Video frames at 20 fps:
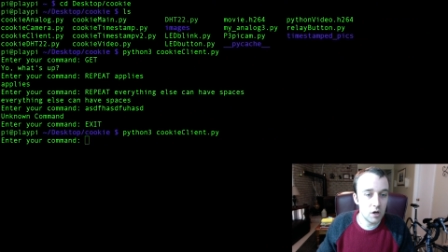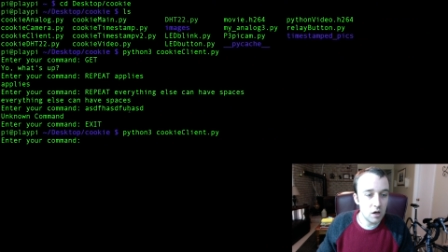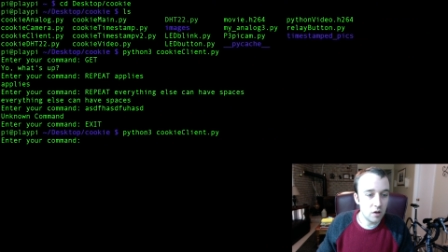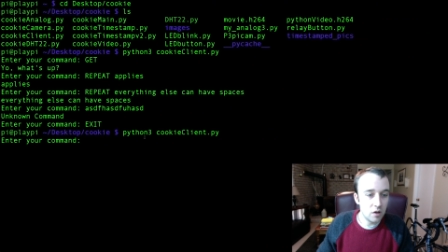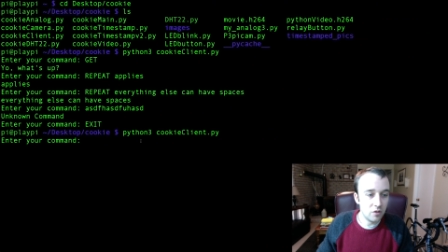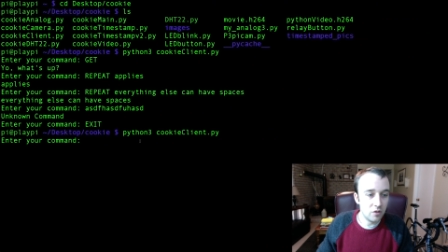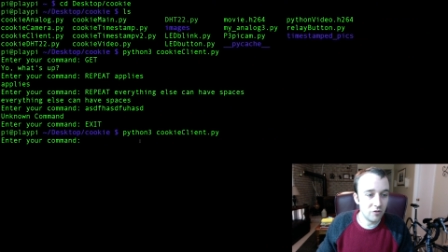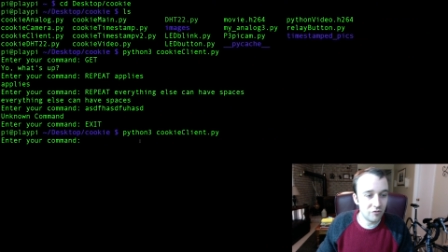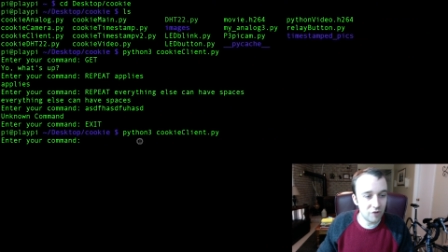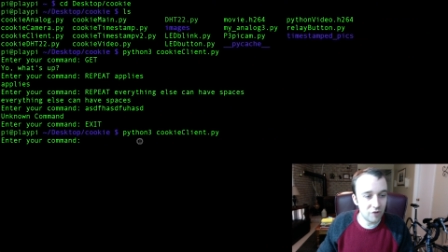
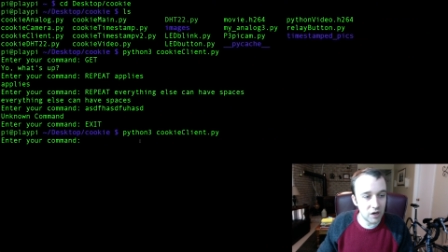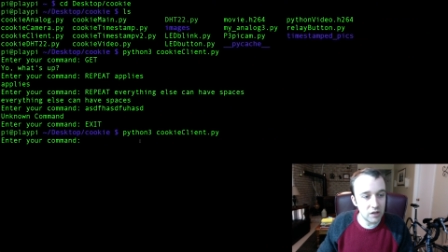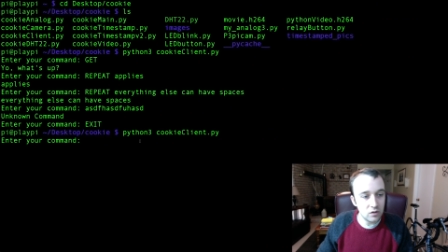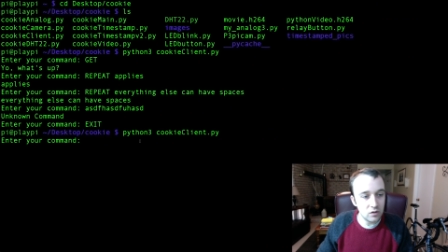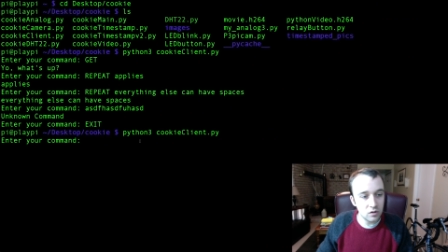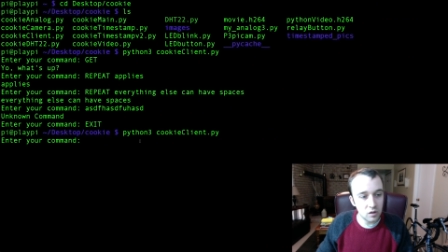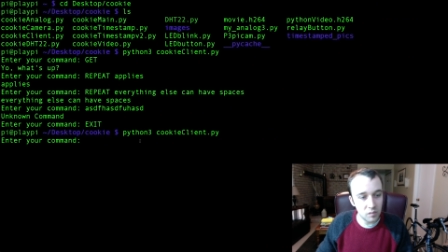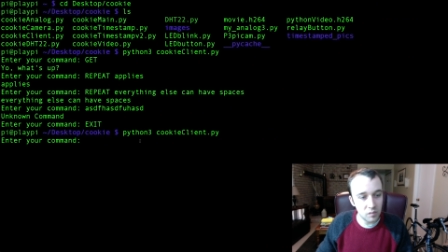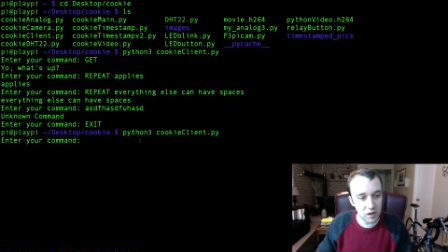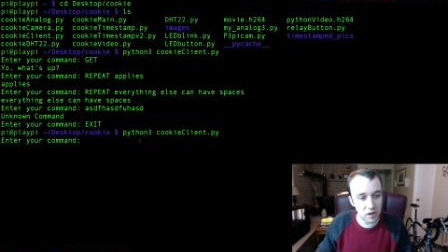The final
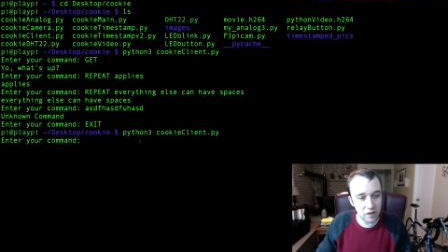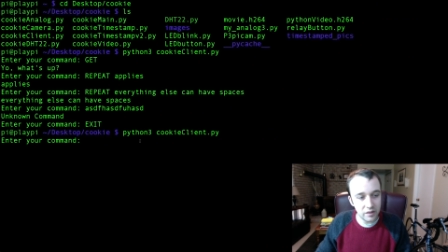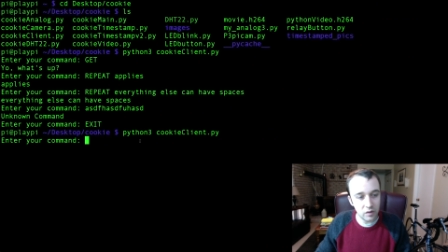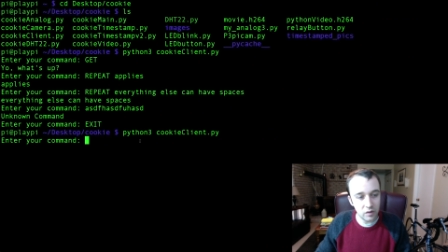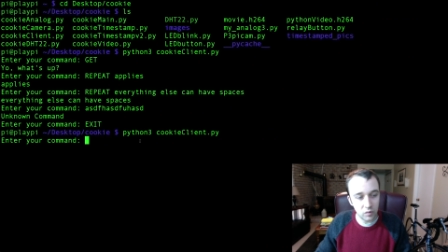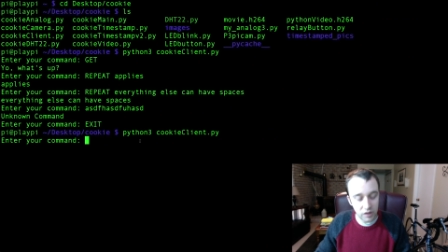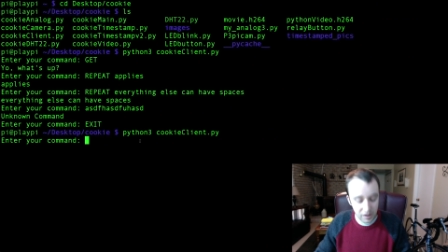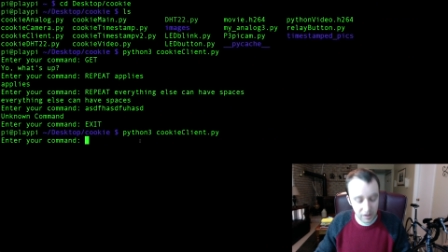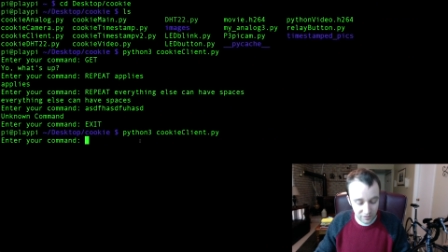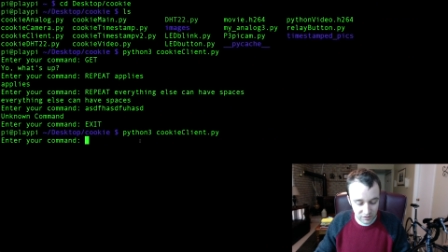command that we
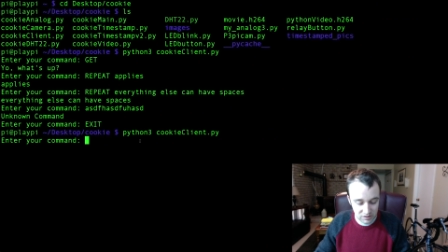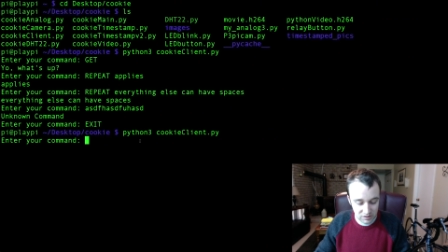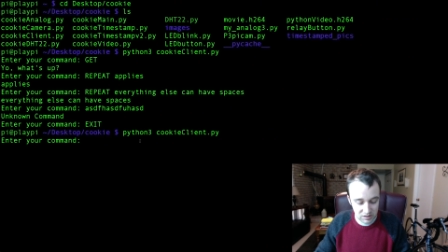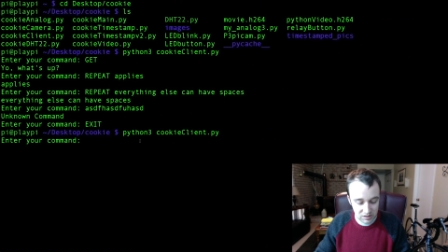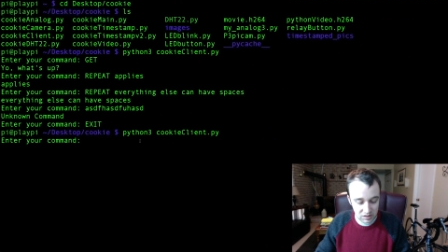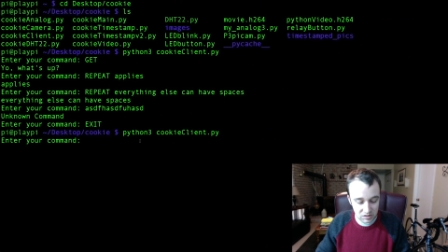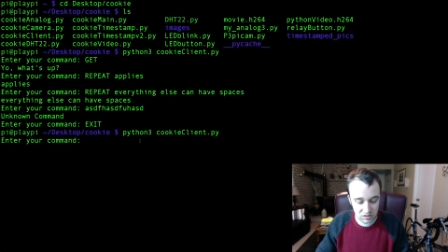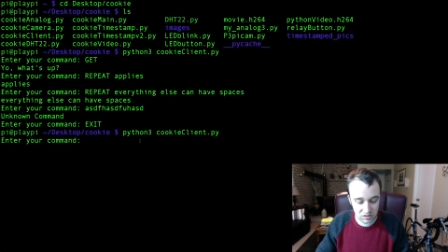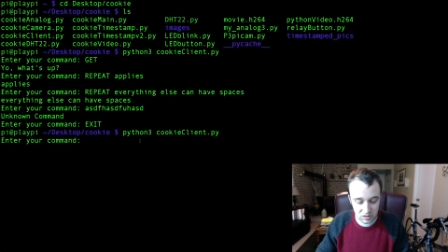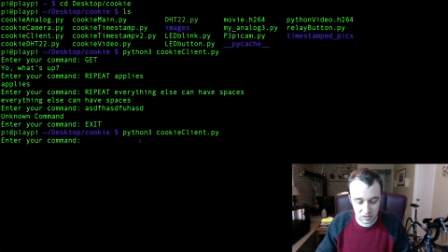haven't
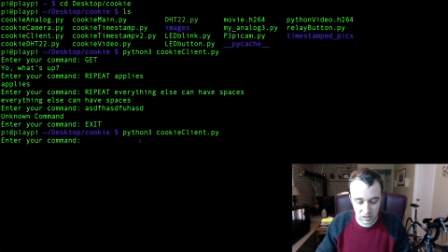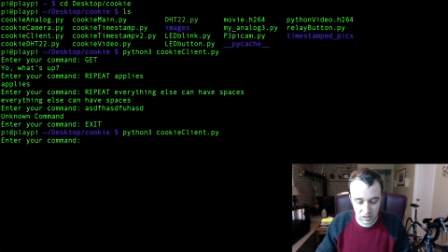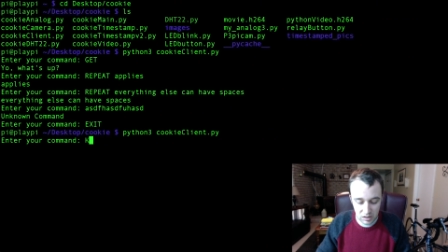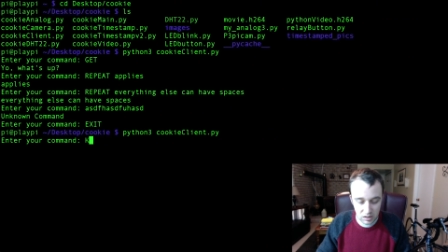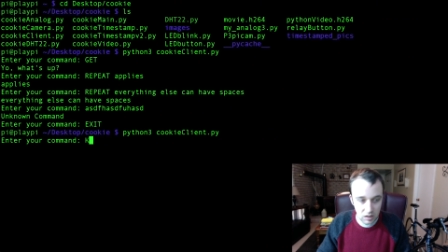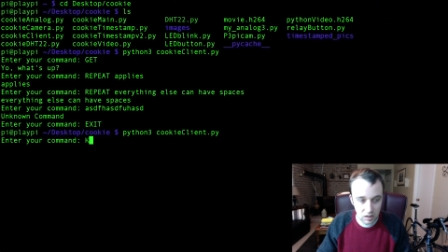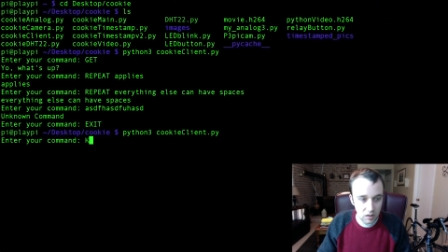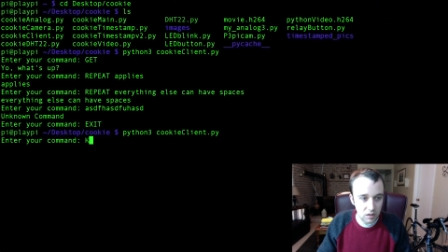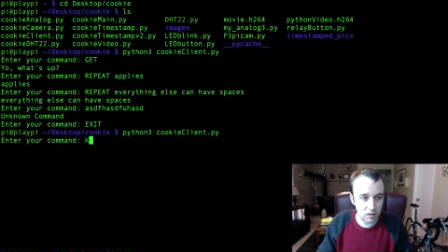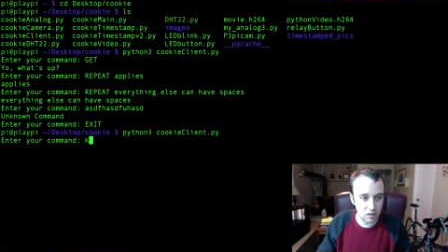tested yet
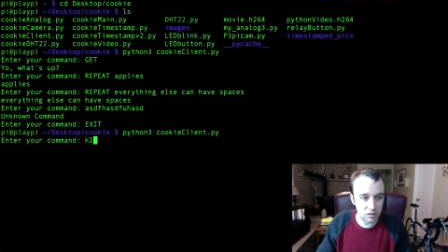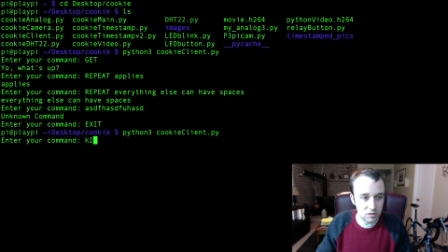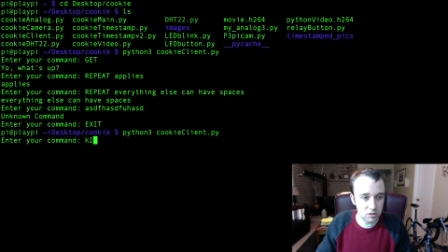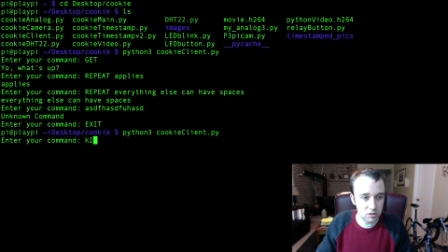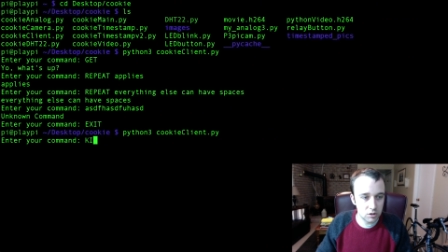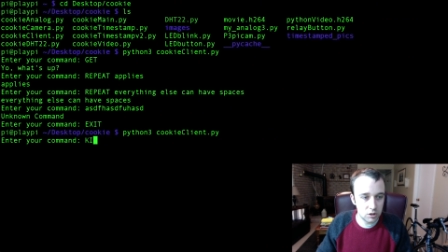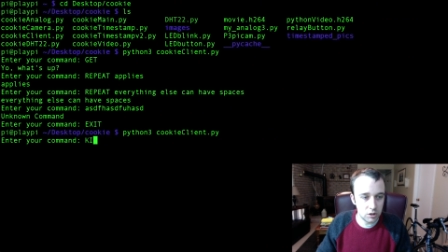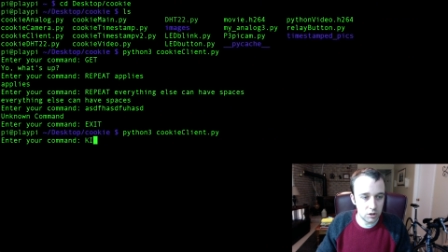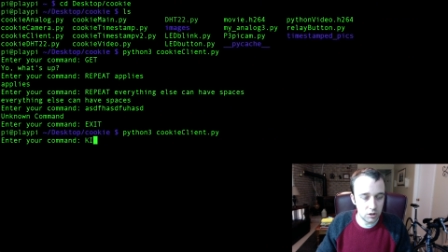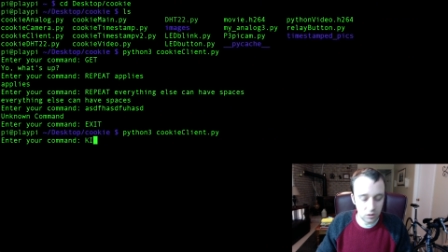is
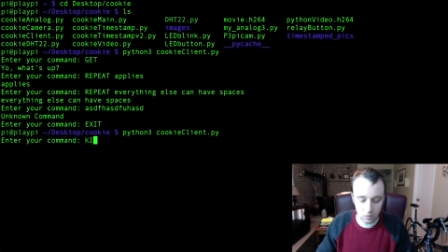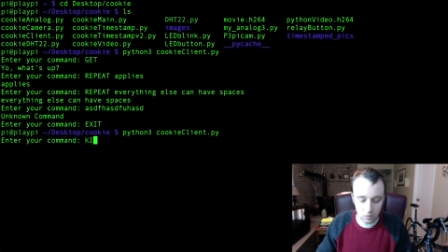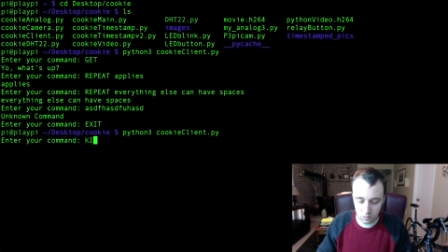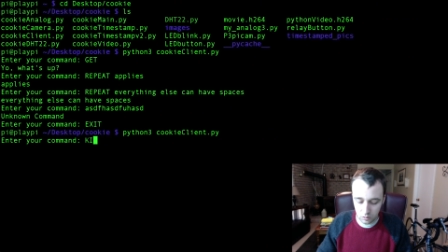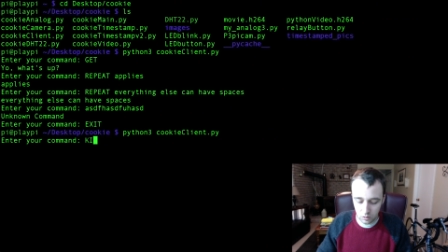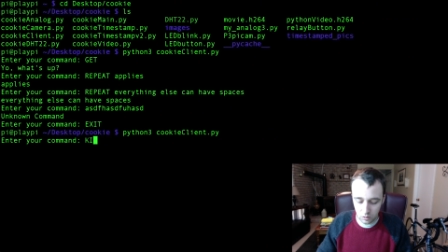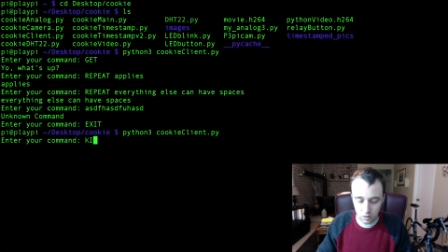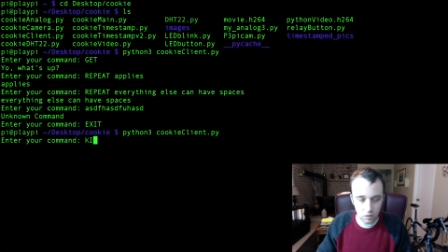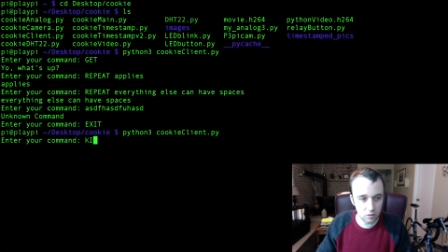kill.